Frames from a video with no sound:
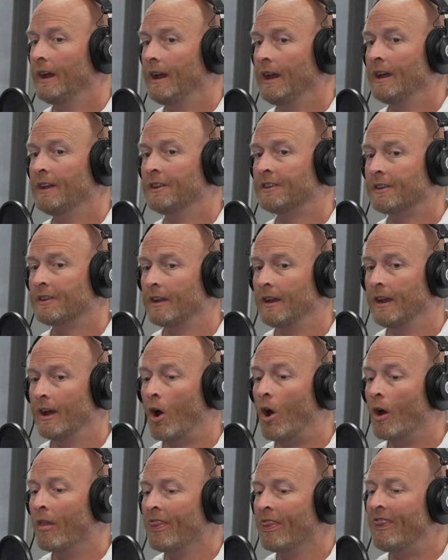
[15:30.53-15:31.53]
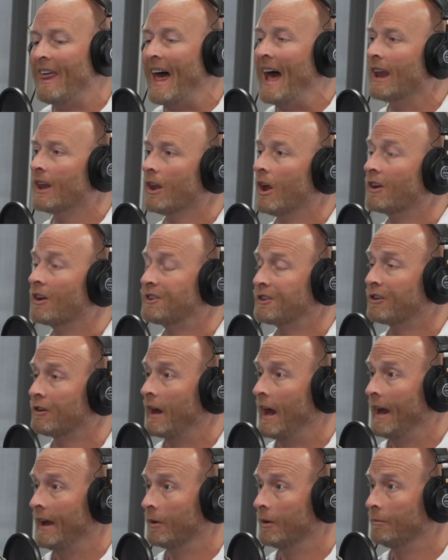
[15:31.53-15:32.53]
is on that
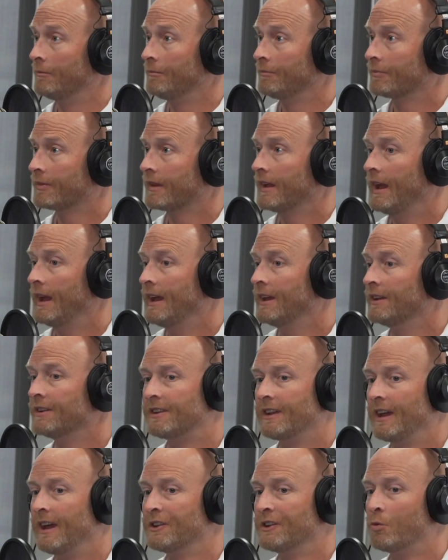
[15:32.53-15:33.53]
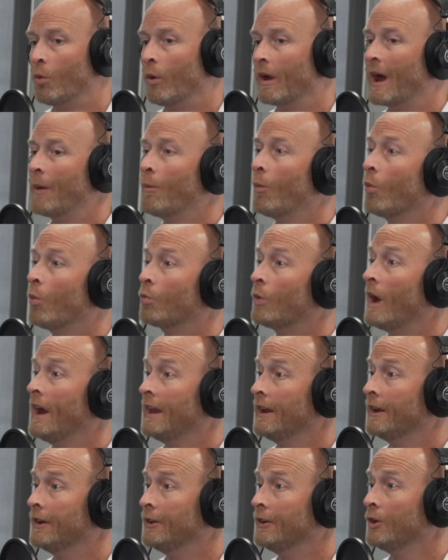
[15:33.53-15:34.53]
luxury item is is what I'm
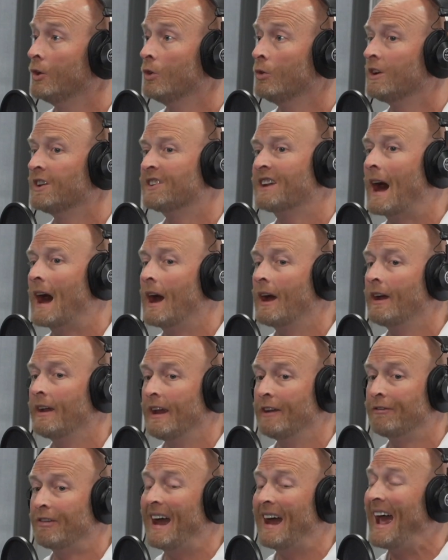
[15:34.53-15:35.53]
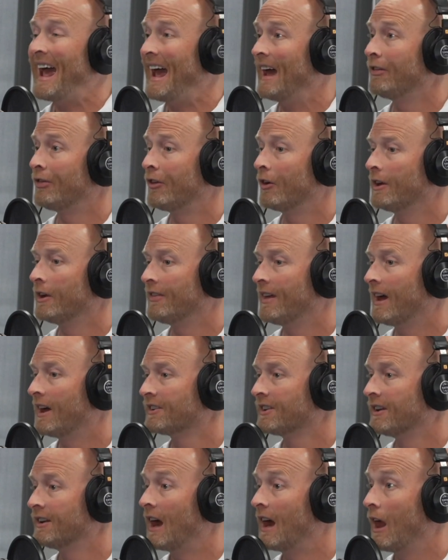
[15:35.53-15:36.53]
ready to do. Because I if I had thirty
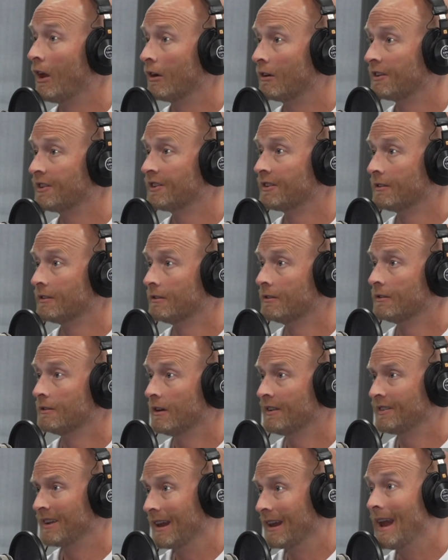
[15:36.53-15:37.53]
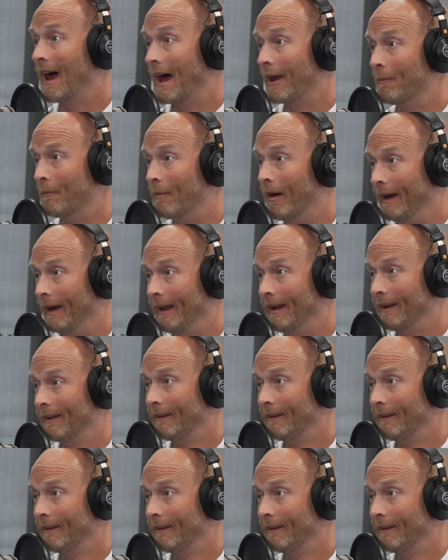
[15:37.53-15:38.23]
thousand dollars, that's a lot of money.